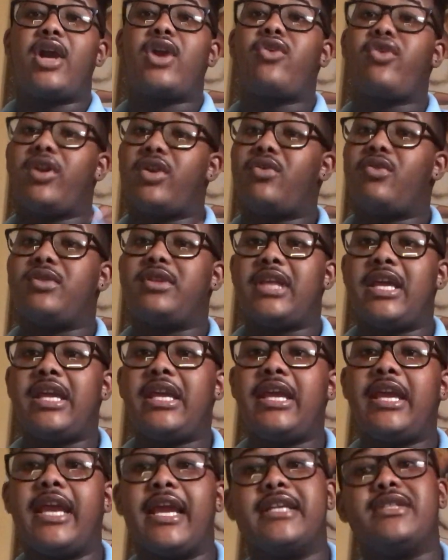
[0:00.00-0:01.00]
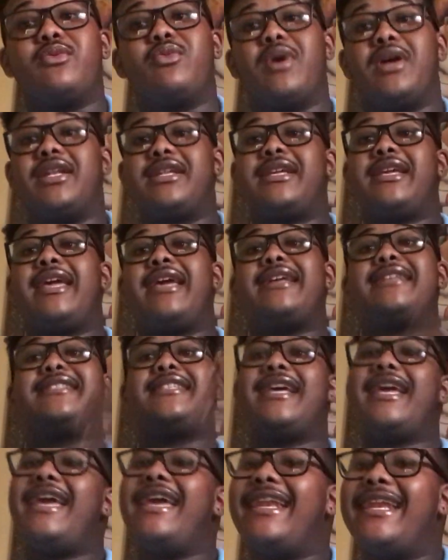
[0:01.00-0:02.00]
Critical thinking is what
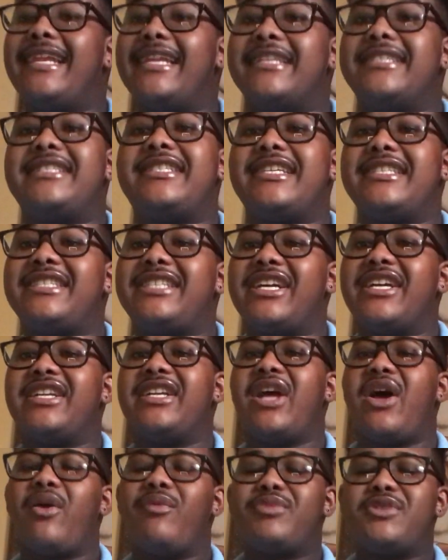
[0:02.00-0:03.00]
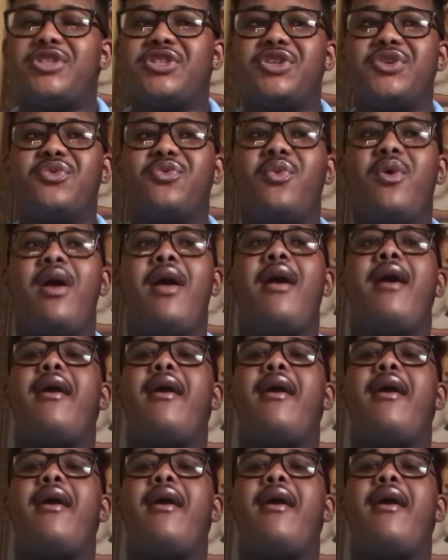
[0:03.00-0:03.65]
kicks in and sits there and helps you